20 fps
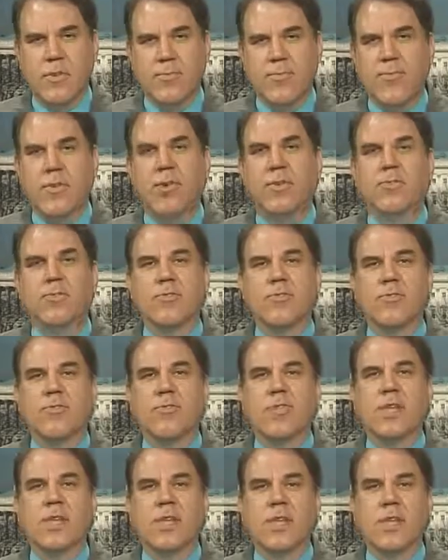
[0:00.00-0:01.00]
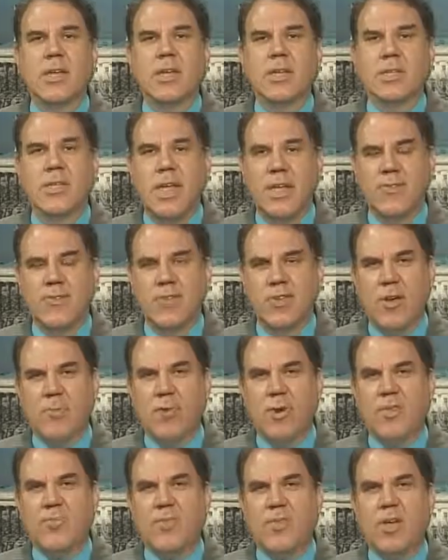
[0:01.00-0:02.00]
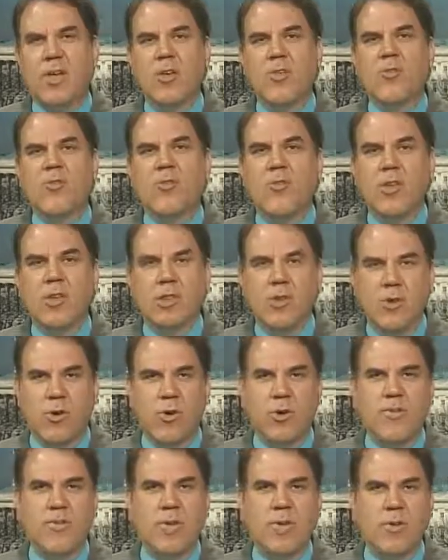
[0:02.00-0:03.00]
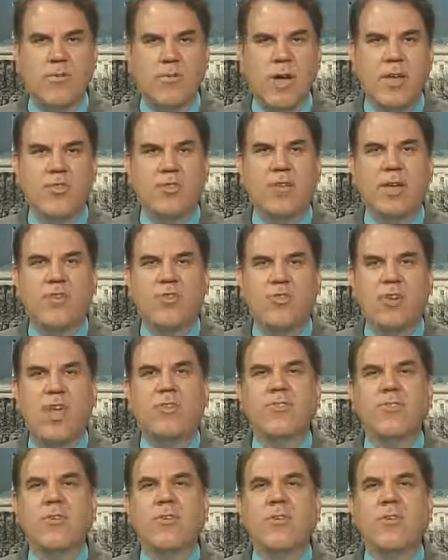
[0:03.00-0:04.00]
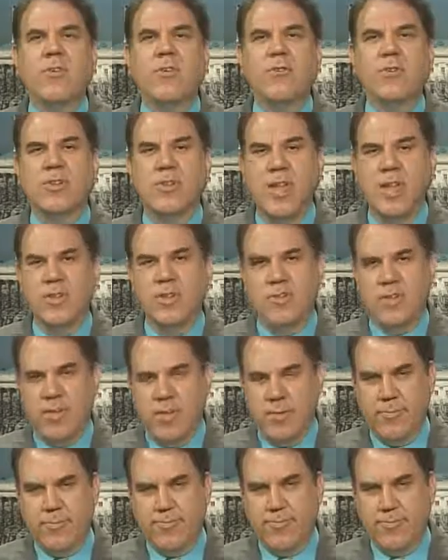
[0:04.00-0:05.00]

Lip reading: First, last summer, Fort Lauderdale resident Jason Grodensky